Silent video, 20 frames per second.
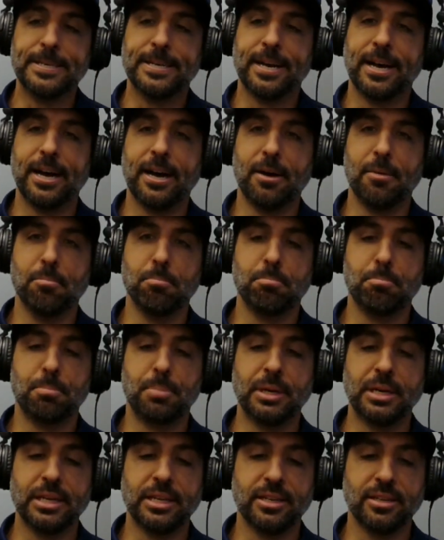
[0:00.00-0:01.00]

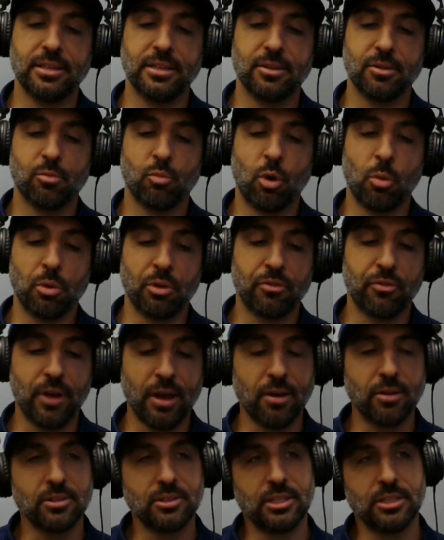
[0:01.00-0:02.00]
but what we
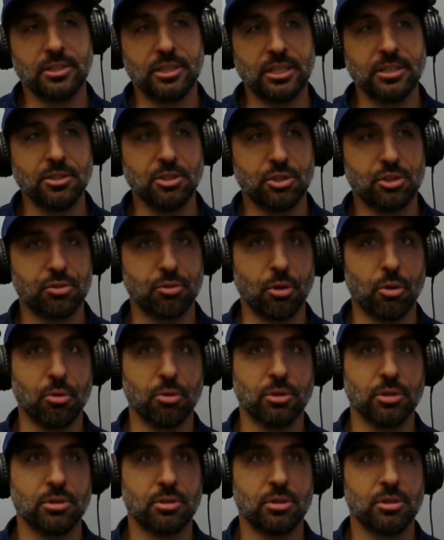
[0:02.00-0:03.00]
found is it didn't show
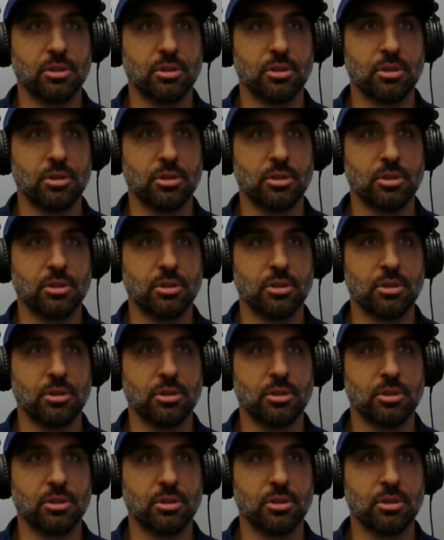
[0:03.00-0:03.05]
the